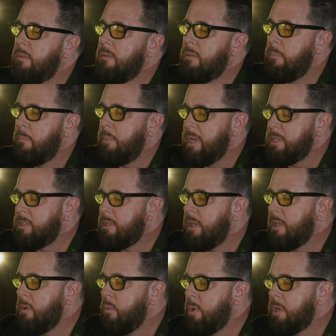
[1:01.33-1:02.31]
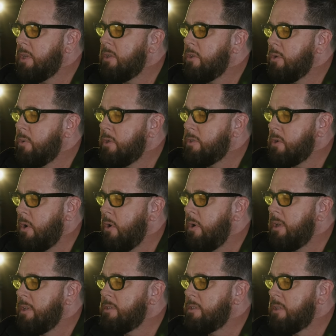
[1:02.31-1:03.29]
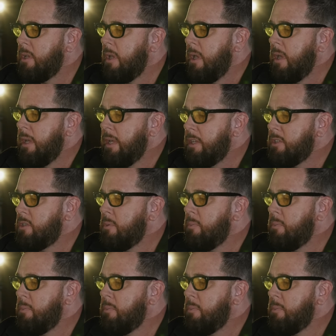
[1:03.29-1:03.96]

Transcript: the best thing that we can do as artists is